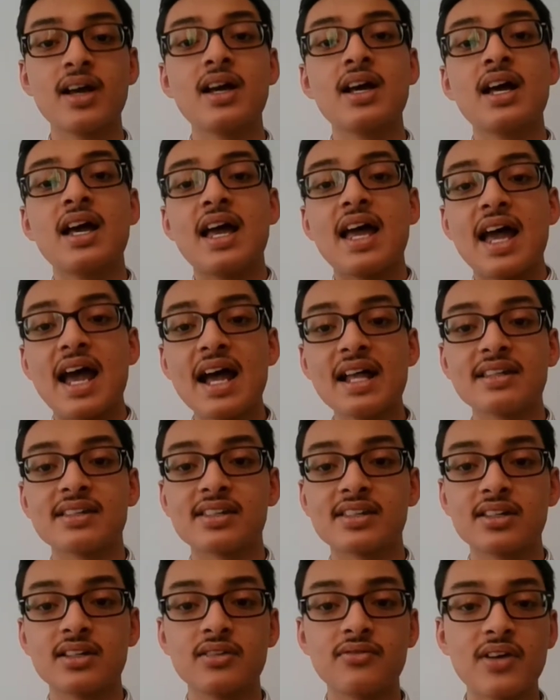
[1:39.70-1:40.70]
Hence, the
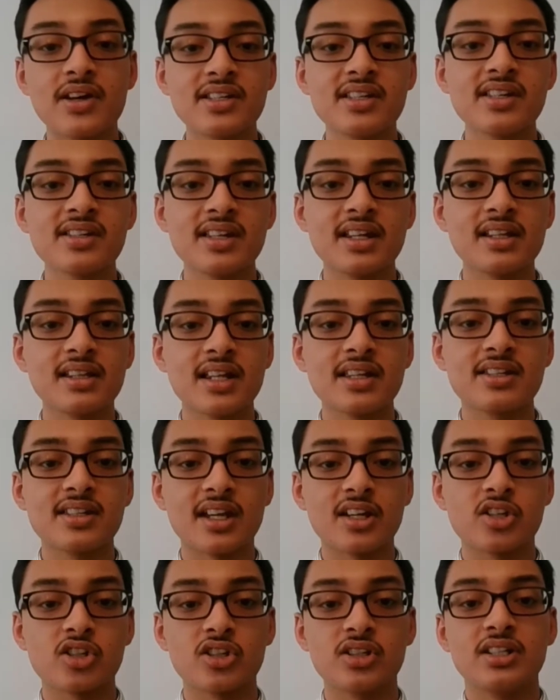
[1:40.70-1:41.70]
device's inlet
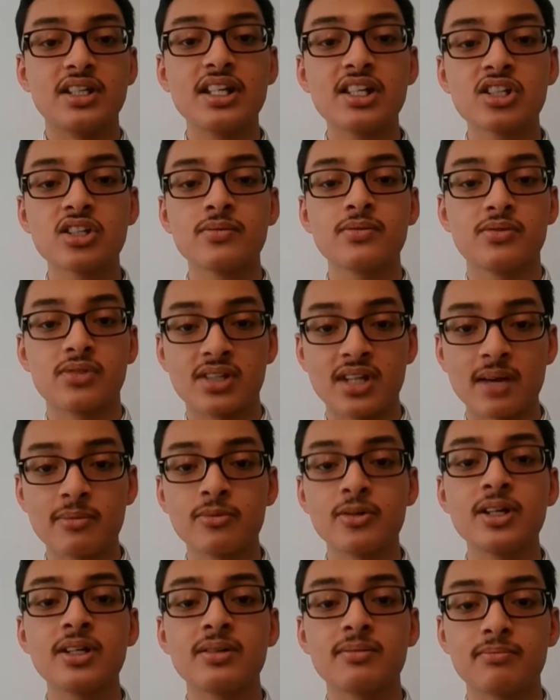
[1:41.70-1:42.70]
section needs to
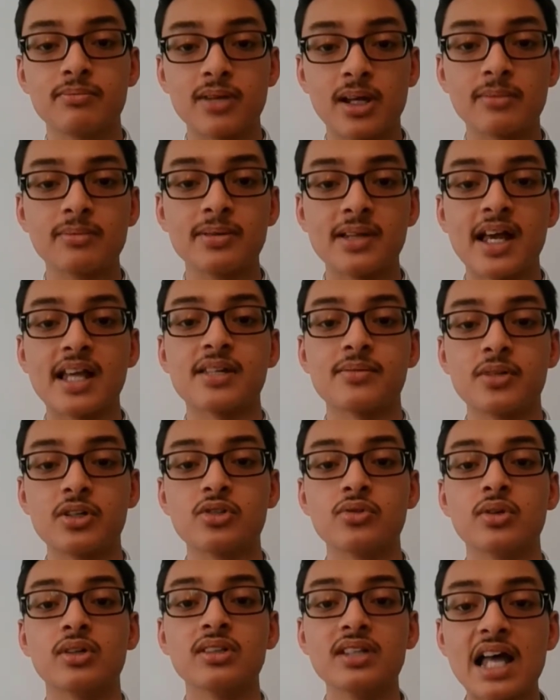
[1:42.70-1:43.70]
separate blood plasma to
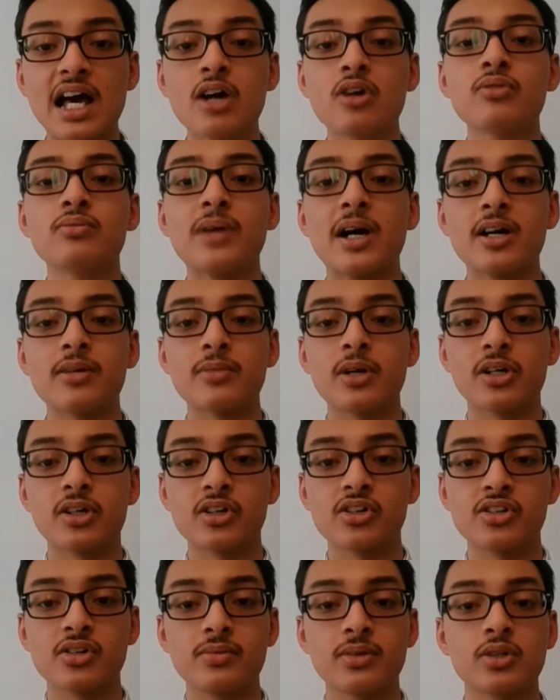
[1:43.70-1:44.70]
allow biomarkers to
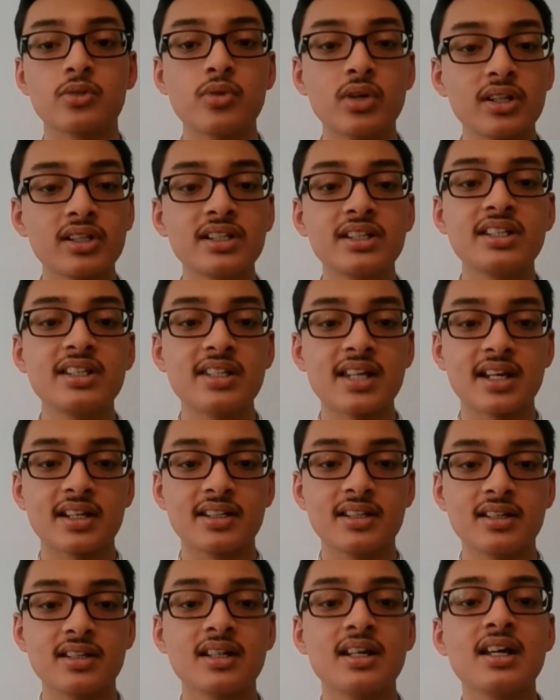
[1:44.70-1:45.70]
be quickly detected
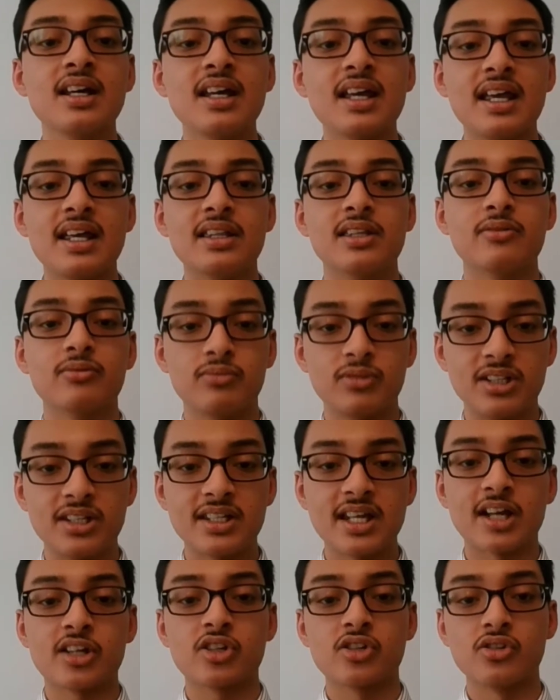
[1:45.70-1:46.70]
in the
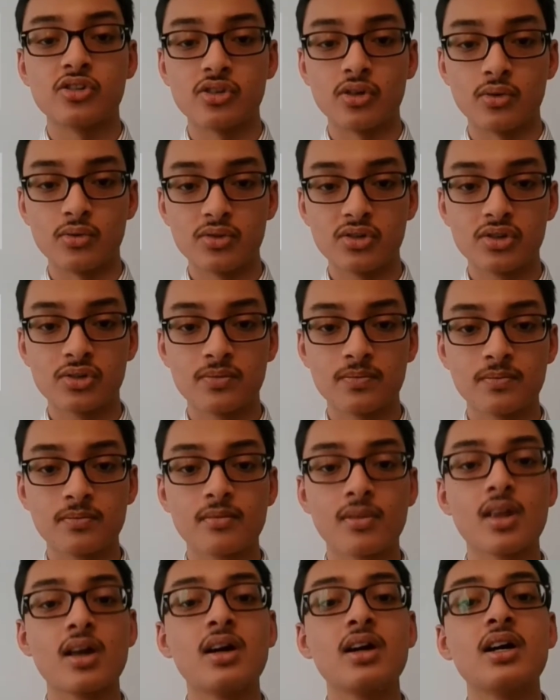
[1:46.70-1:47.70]
detection zones.
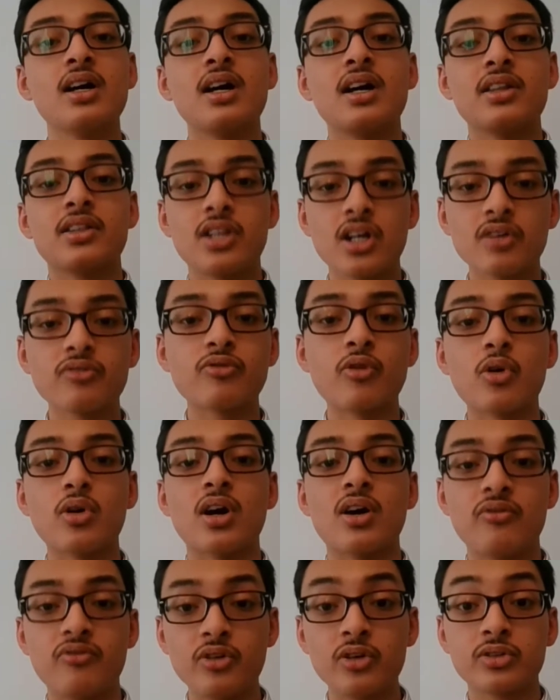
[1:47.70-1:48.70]
Therefore, a
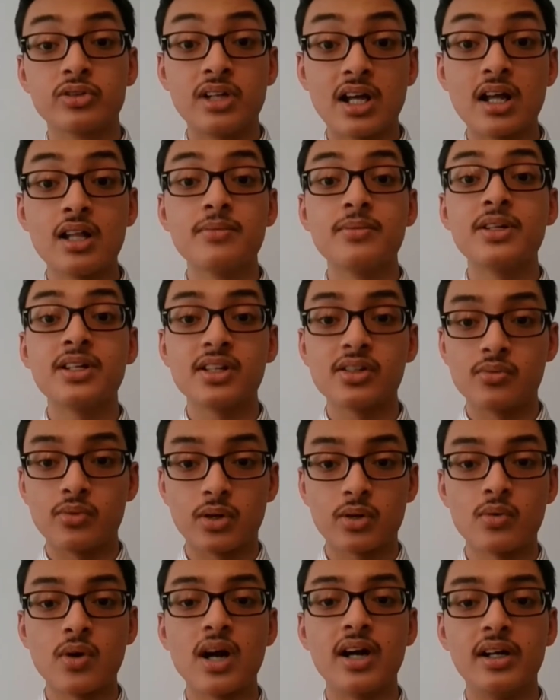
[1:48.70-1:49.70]
filter element is
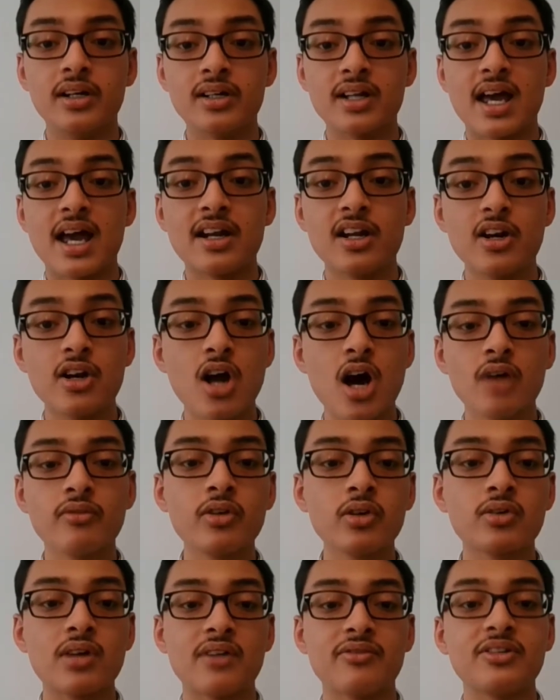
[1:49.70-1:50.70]
required, and a novel
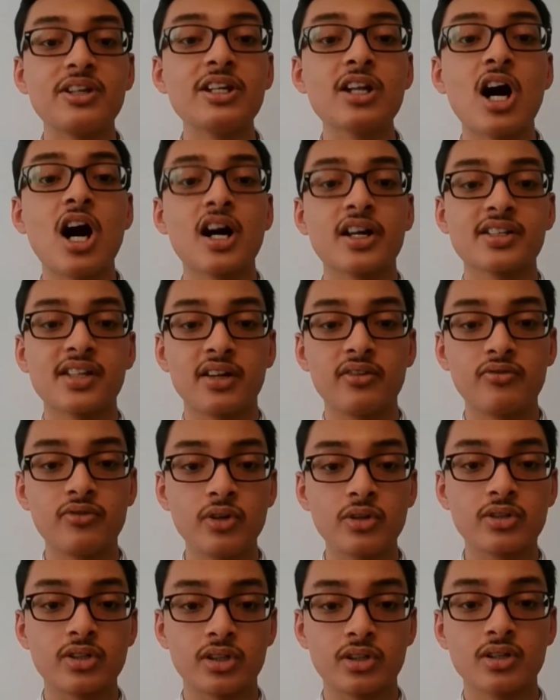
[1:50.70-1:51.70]
graphene oxide
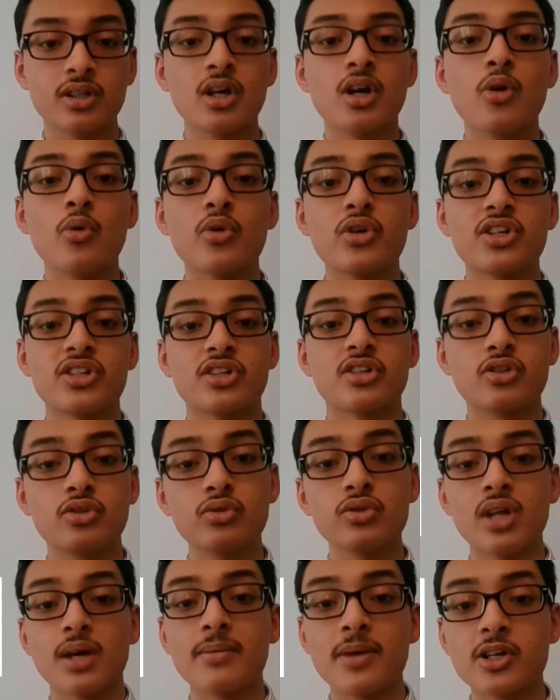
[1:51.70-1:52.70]
filter, which is a
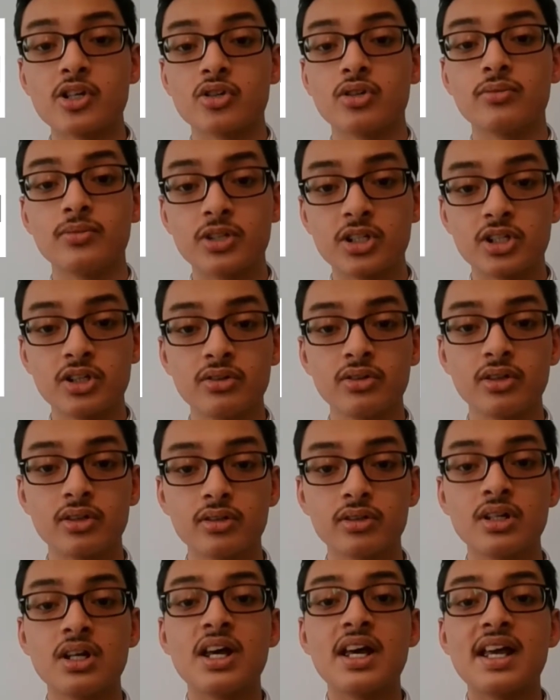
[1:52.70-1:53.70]
2-dimensional material,
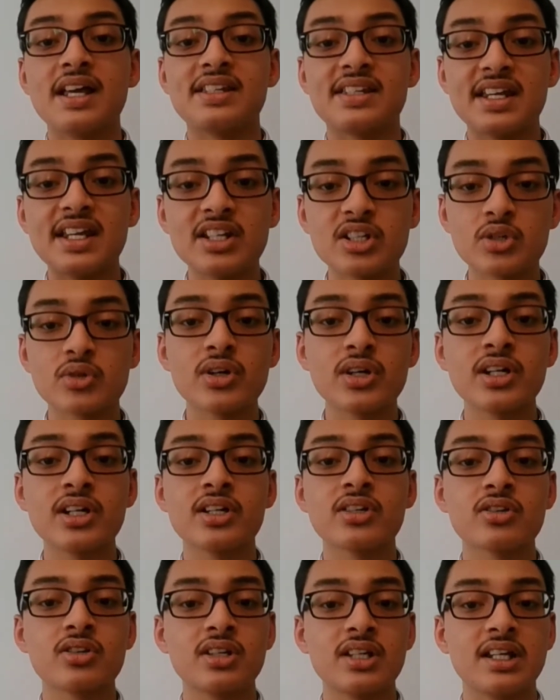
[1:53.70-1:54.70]
is integrated into
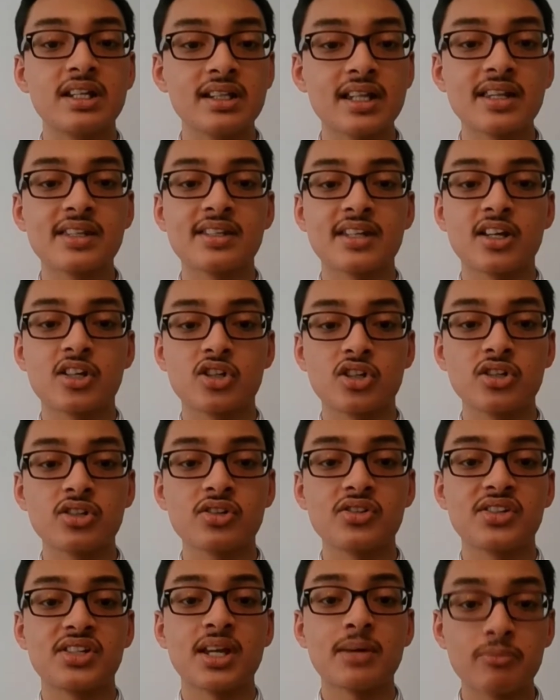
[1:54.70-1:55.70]
the inlet section to
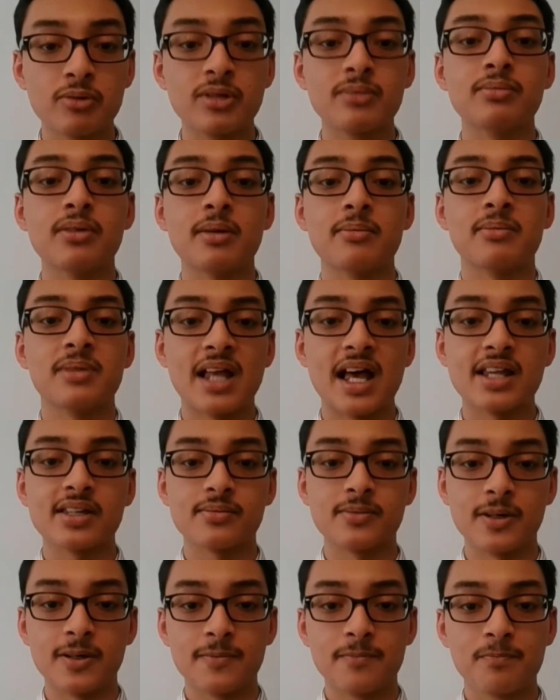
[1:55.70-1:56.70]
separate blood plasma.
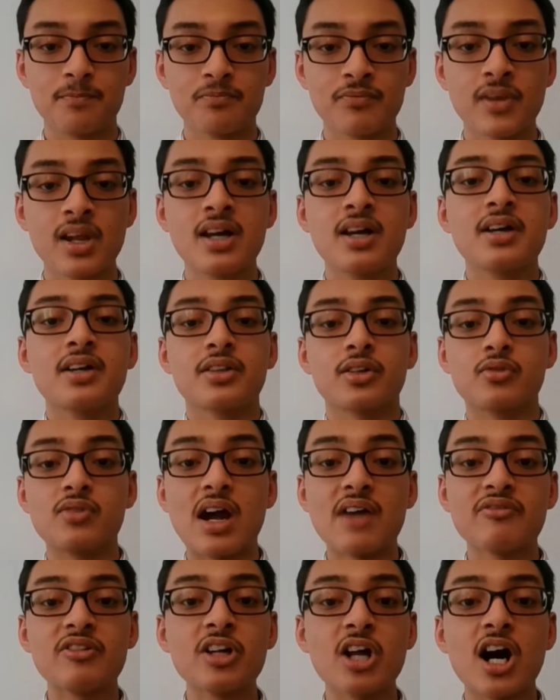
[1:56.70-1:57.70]
The graphene
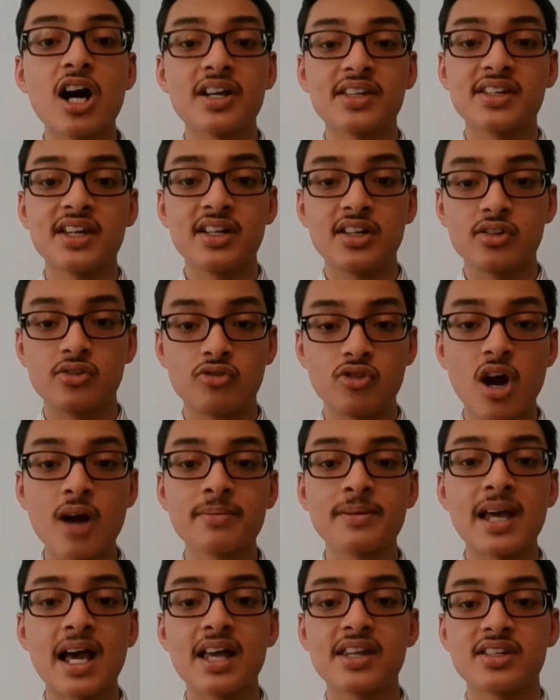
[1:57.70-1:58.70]
oxide is drop
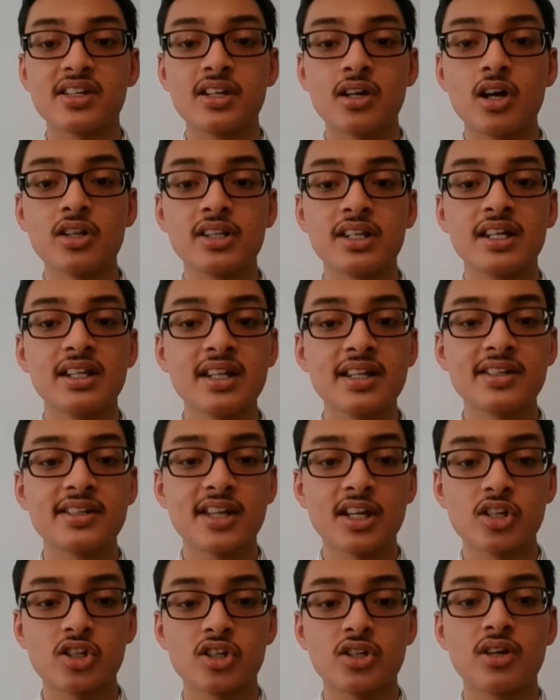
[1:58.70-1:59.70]
casted on the inlet
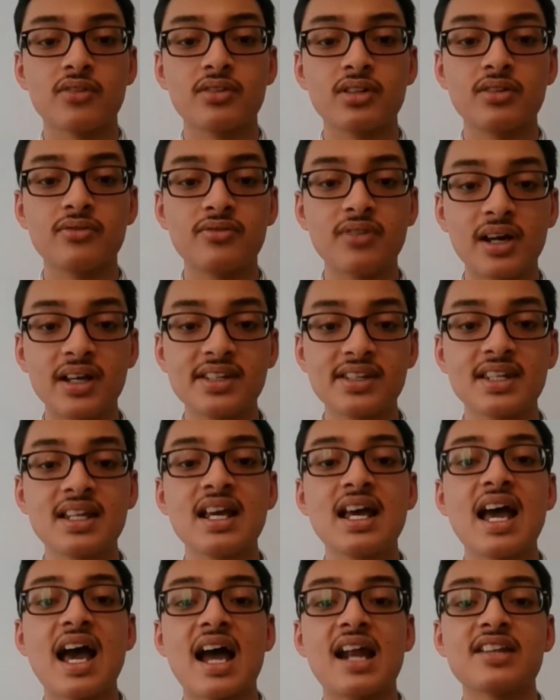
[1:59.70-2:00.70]
section of the device
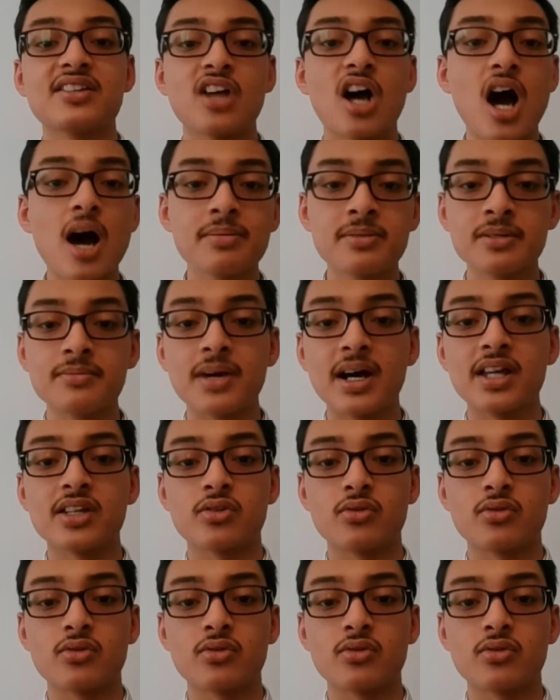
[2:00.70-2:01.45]
and is optimized with